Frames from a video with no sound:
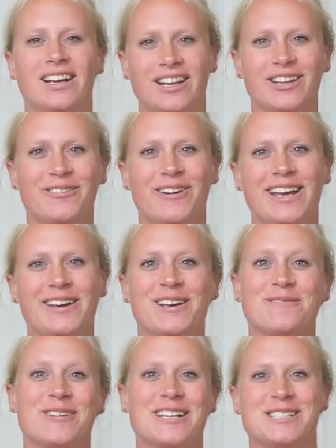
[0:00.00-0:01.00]
Another way you
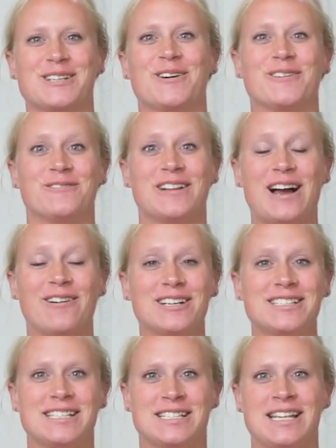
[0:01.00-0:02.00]
can press your own
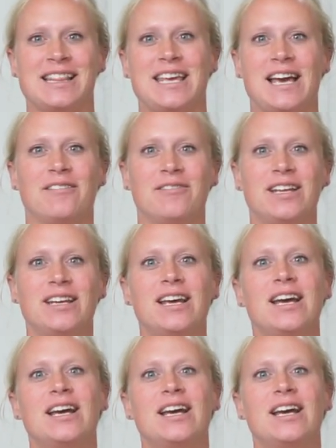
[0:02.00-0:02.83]
flowers is in the oven.